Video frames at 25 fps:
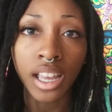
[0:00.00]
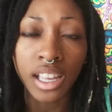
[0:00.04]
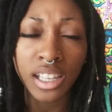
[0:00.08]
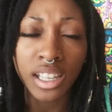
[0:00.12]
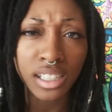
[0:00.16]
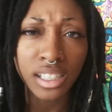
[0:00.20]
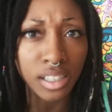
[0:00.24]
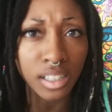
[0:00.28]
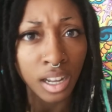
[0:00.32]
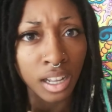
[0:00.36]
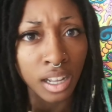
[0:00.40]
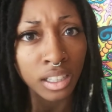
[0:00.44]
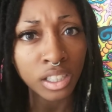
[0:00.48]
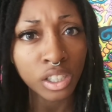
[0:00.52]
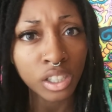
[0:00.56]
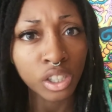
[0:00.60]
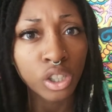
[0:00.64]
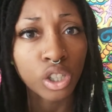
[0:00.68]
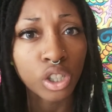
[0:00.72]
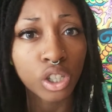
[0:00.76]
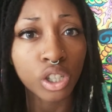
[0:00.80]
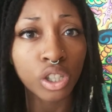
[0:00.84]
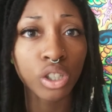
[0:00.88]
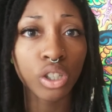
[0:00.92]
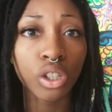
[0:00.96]
his style
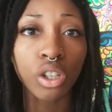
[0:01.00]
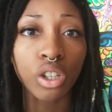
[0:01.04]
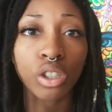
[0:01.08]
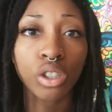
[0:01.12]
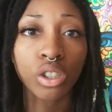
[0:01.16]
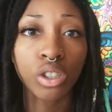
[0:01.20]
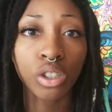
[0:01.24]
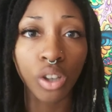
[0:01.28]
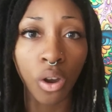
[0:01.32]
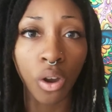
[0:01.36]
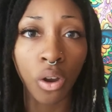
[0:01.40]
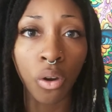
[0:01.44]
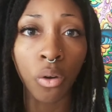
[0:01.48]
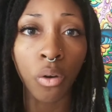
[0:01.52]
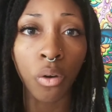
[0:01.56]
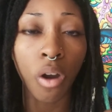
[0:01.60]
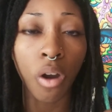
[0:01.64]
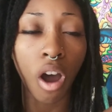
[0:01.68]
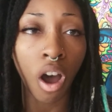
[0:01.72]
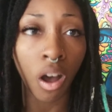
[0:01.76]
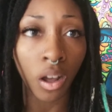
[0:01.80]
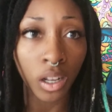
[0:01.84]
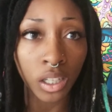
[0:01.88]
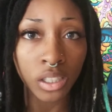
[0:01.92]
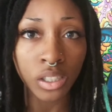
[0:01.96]
is just
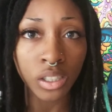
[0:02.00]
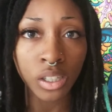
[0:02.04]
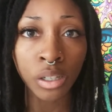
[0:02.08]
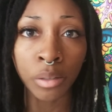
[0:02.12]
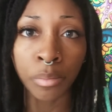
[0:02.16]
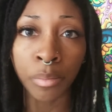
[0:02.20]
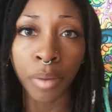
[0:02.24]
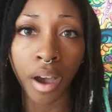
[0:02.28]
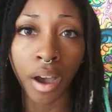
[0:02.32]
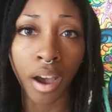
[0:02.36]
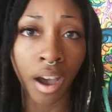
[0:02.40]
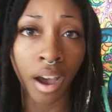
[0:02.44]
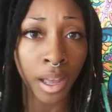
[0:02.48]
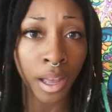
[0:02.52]
so awesome.